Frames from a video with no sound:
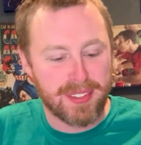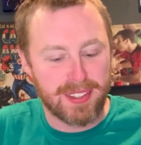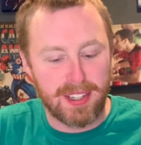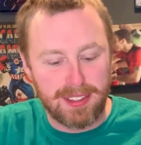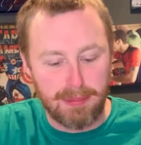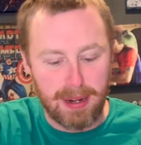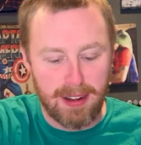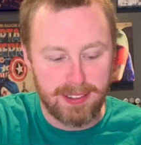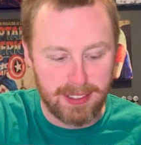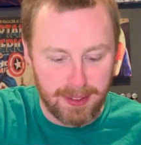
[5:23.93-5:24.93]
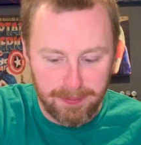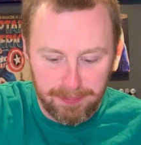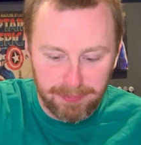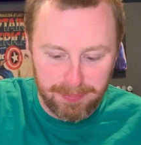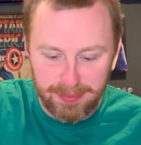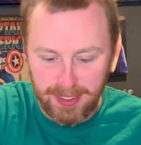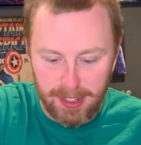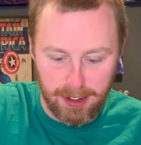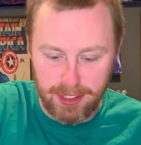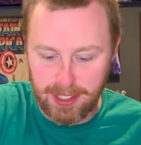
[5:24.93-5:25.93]
That's embarrassing. You
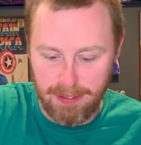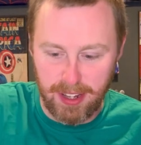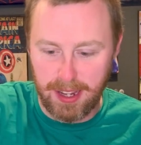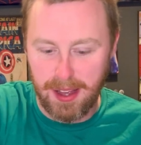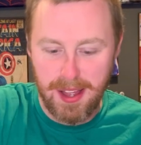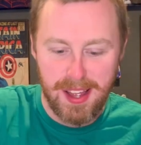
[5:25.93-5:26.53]
know, just have like a,